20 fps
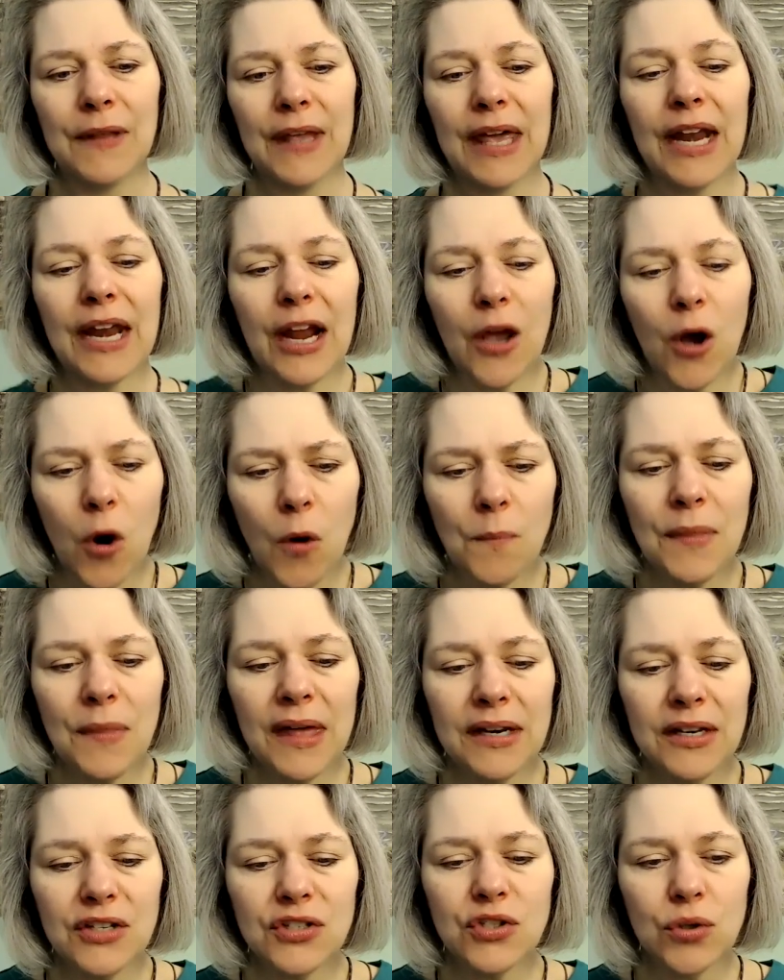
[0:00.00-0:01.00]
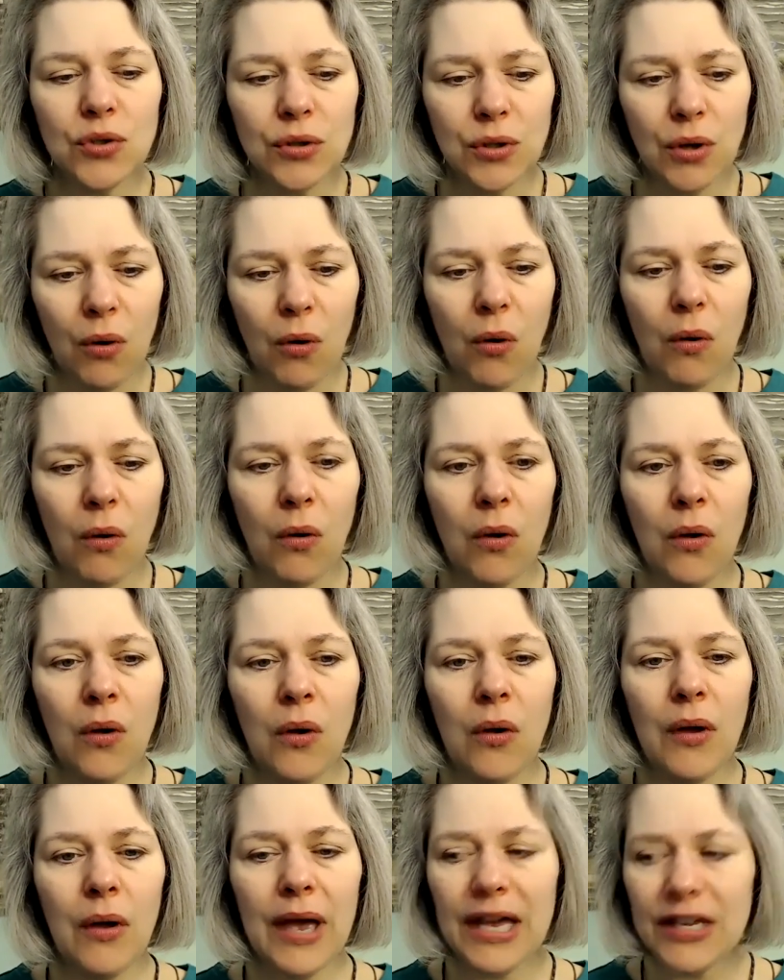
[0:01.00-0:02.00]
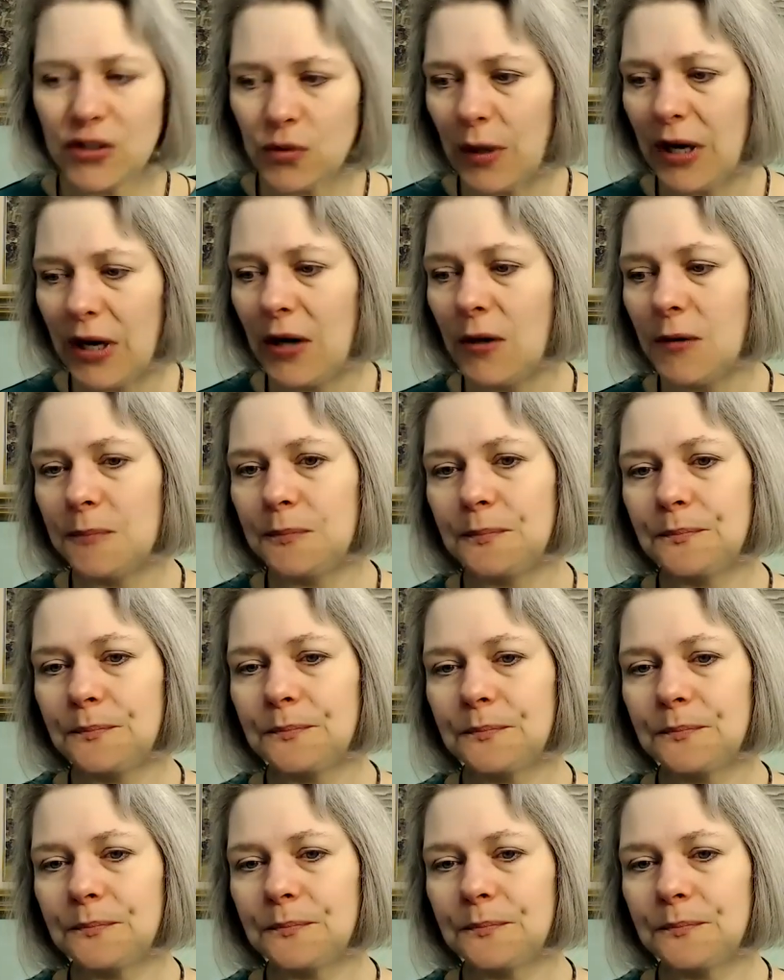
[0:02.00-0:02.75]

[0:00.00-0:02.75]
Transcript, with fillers: And I hope that is your goal as well.